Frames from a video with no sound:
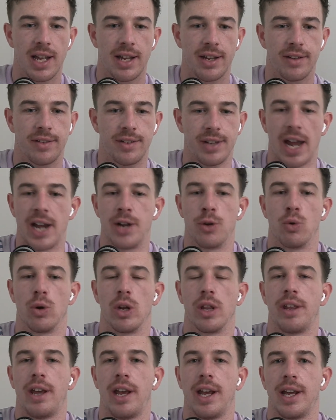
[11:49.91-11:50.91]
Saying all
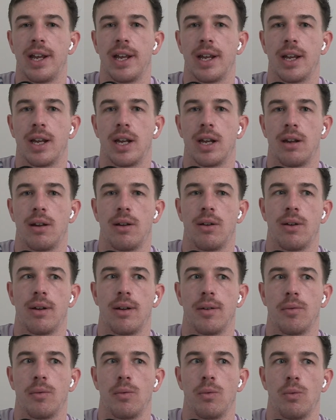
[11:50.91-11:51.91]
of that,
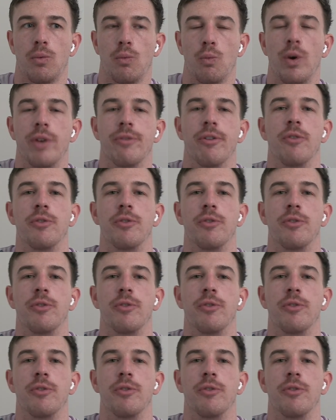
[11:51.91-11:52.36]
we've